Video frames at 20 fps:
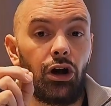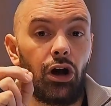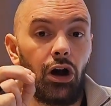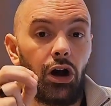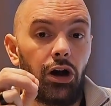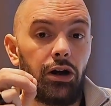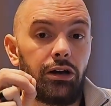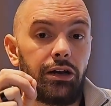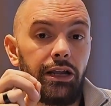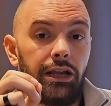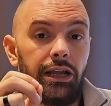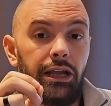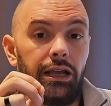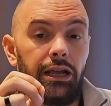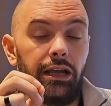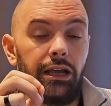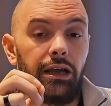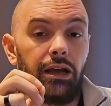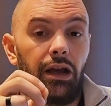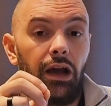card
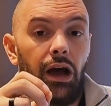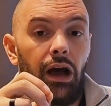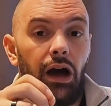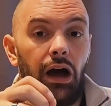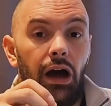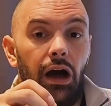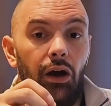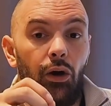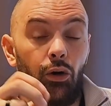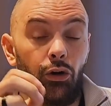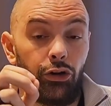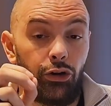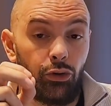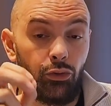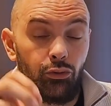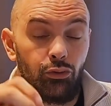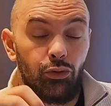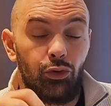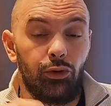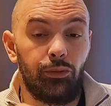key or
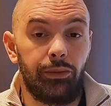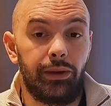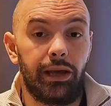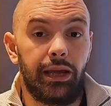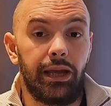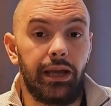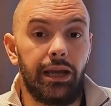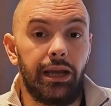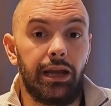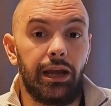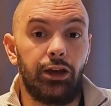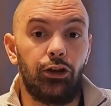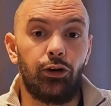your room key,